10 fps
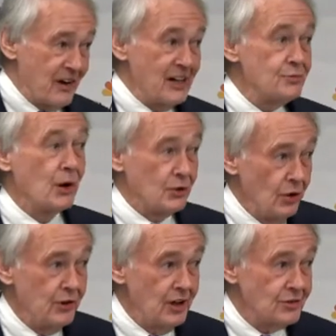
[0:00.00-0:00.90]
Facebook
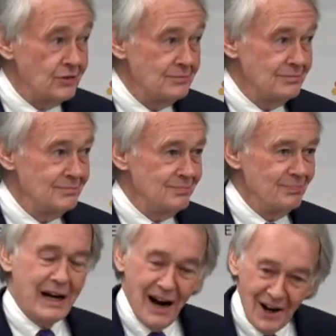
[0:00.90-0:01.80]
knew this?
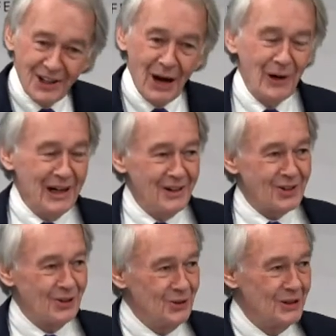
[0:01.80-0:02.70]
Because I went
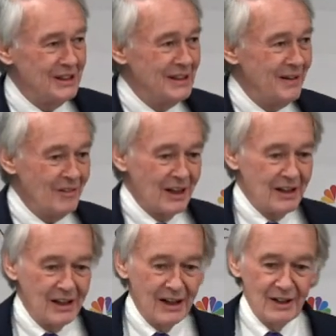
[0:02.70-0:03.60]
into
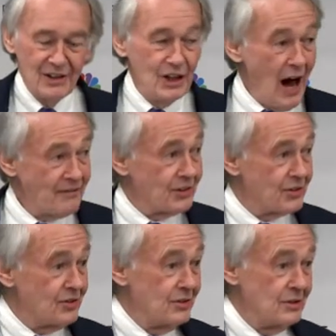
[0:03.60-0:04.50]
the
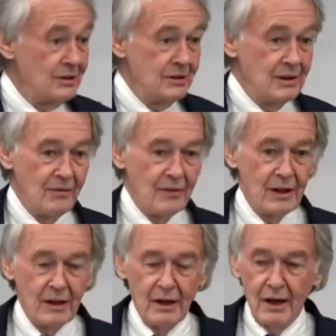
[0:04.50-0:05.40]
office
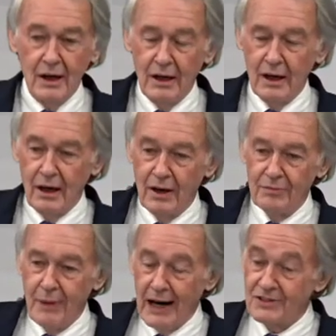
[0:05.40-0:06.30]

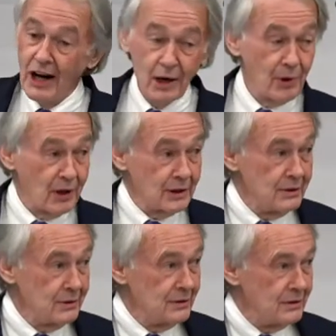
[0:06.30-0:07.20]
of Mark Zuckerberg
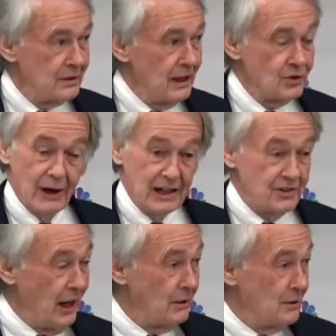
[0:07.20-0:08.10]
in
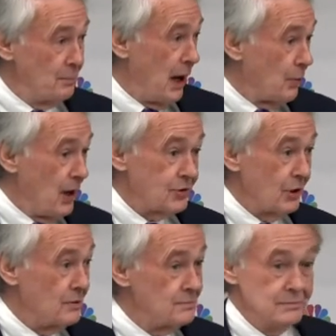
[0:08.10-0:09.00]
2010 in Palo Alto.
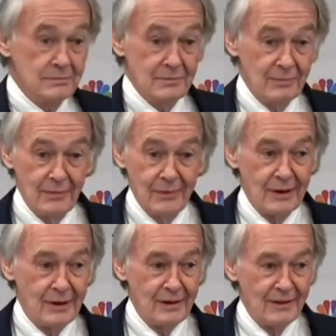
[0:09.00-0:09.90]

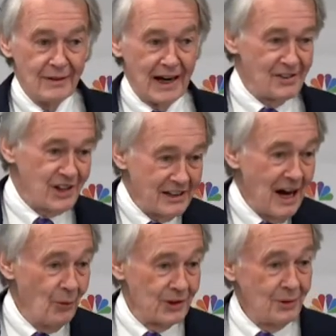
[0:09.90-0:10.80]
And I sat
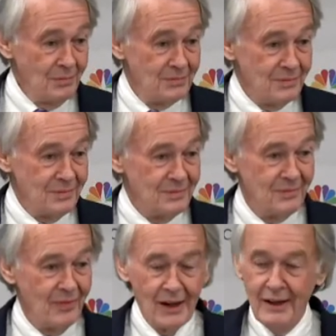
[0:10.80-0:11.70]
down with him,
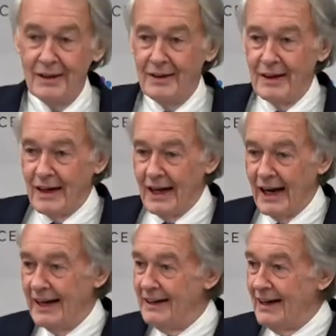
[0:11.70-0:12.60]

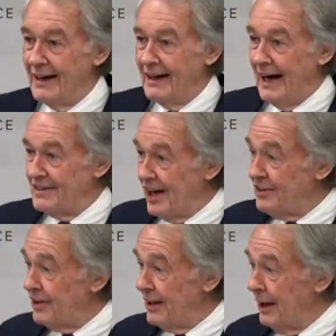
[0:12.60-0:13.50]
and I
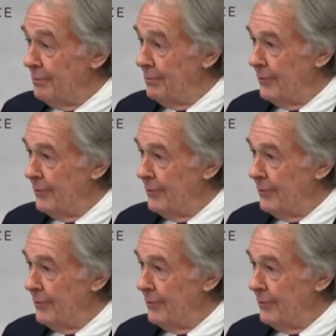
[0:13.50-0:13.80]
said to him,